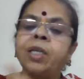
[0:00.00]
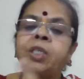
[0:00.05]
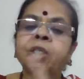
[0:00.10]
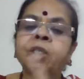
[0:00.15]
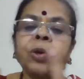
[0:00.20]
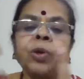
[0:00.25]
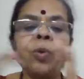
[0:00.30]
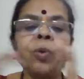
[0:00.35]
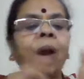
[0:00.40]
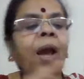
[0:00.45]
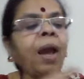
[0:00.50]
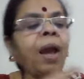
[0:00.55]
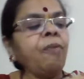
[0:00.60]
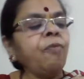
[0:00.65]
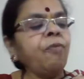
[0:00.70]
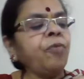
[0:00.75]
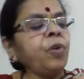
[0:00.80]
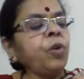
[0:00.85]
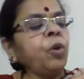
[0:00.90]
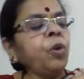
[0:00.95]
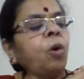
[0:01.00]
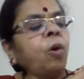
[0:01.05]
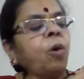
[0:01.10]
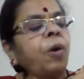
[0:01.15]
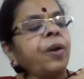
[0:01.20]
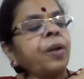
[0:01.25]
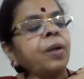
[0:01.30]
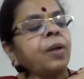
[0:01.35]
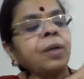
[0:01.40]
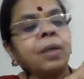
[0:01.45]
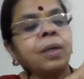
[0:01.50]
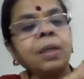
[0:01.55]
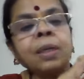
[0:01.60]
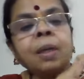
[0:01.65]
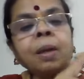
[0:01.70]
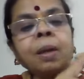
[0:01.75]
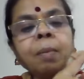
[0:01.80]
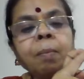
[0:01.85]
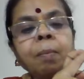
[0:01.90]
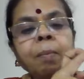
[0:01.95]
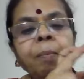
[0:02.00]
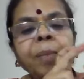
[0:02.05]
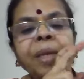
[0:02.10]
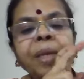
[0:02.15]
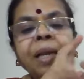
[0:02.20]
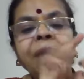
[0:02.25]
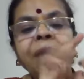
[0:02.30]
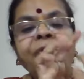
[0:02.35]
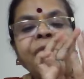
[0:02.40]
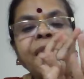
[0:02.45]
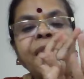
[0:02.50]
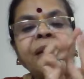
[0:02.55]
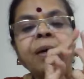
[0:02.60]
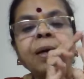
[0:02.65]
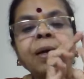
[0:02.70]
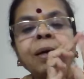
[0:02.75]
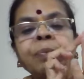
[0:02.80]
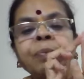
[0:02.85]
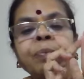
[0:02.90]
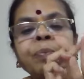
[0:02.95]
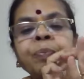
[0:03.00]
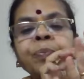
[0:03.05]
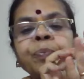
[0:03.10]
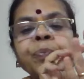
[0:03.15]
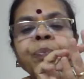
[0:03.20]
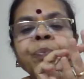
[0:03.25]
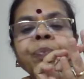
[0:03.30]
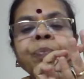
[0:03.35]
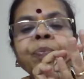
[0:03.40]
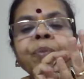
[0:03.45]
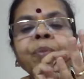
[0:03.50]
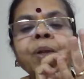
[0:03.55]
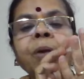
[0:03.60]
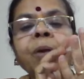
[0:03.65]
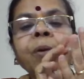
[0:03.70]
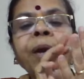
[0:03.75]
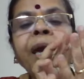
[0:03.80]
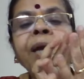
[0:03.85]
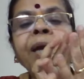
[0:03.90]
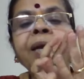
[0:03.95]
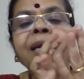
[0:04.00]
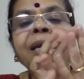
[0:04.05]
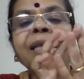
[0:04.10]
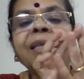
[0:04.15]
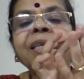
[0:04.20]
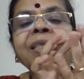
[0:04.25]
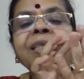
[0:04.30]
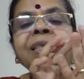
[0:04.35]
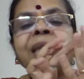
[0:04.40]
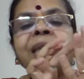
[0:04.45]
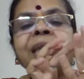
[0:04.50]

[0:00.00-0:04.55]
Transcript: So you have your middle finger, okay, the